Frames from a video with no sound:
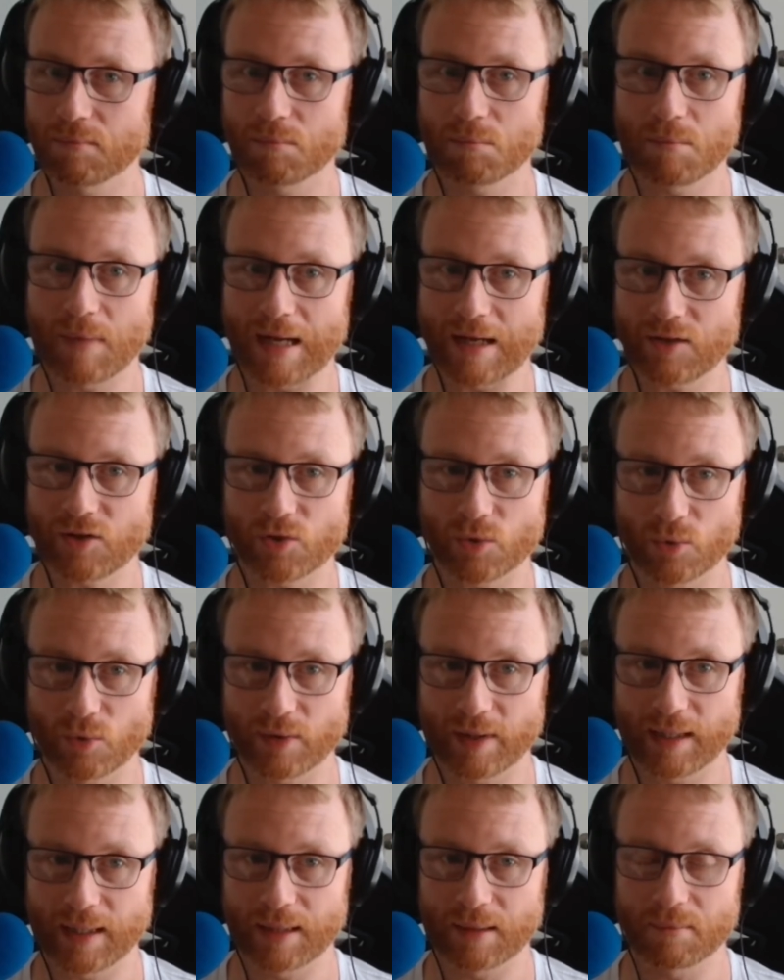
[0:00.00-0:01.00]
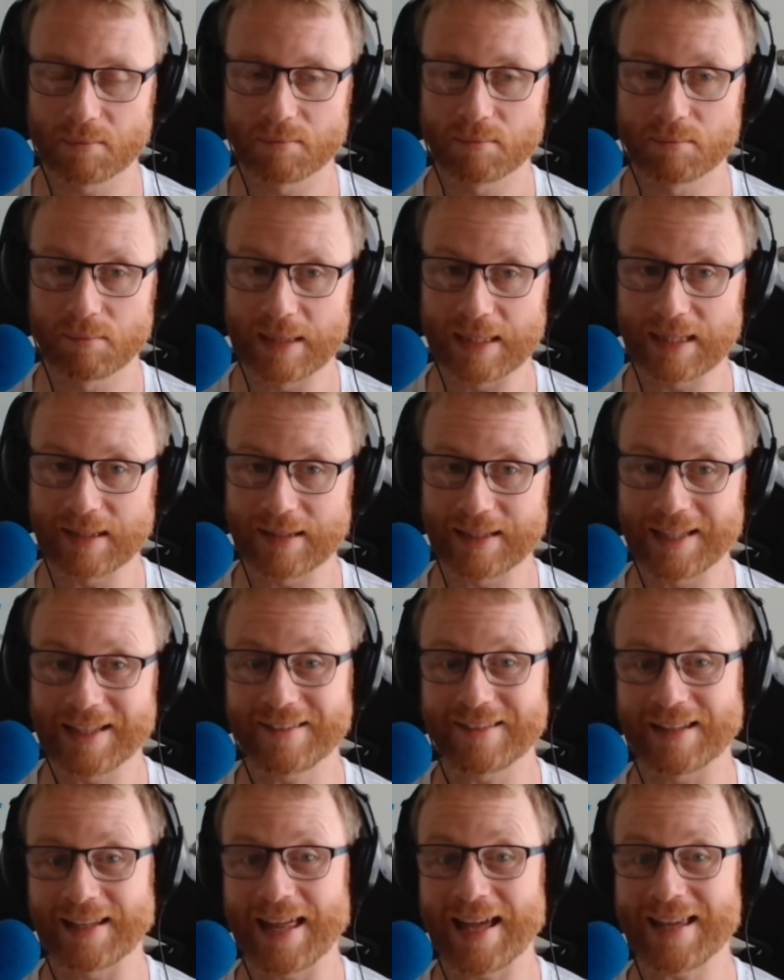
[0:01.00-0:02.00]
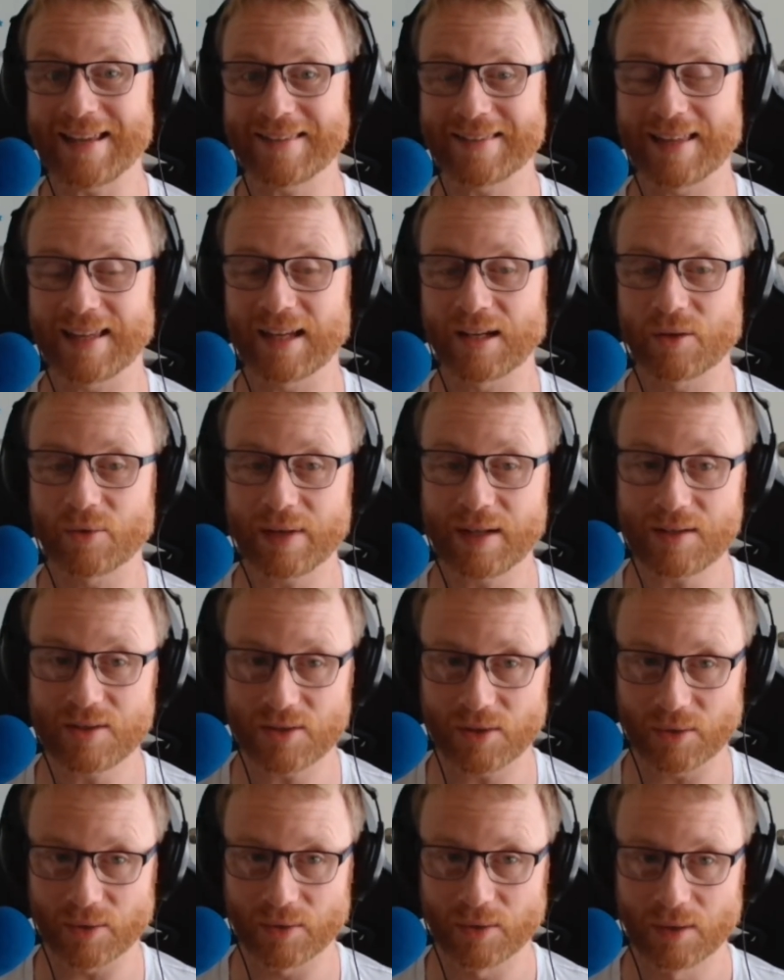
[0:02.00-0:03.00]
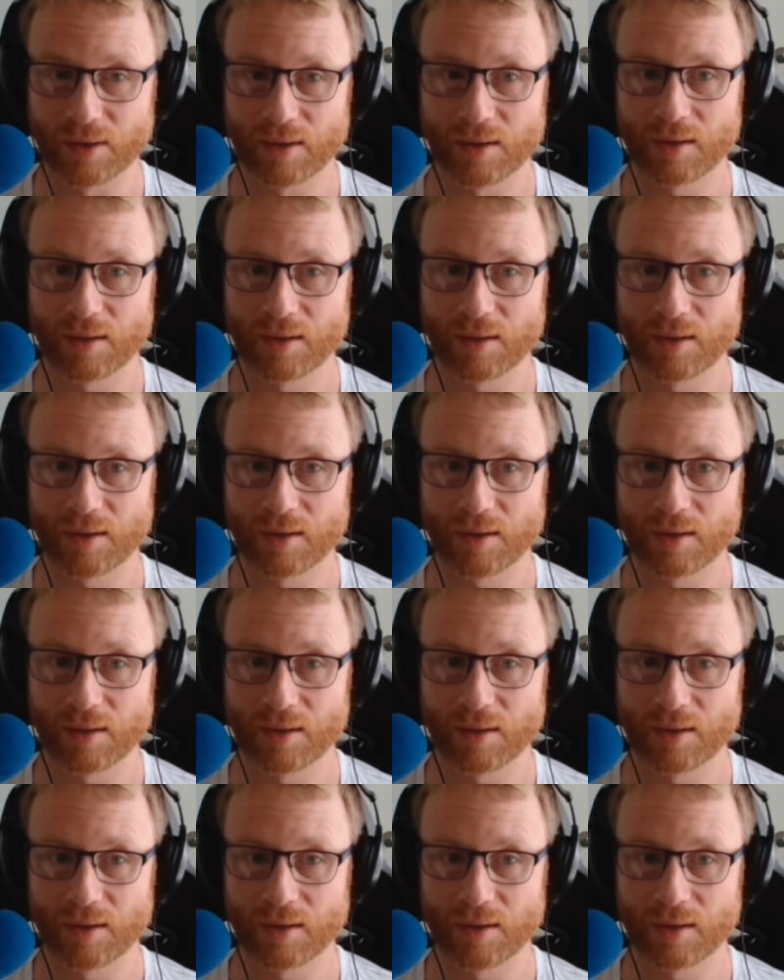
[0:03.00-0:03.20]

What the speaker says: Make sure they're meeting the SLAs they agreed to.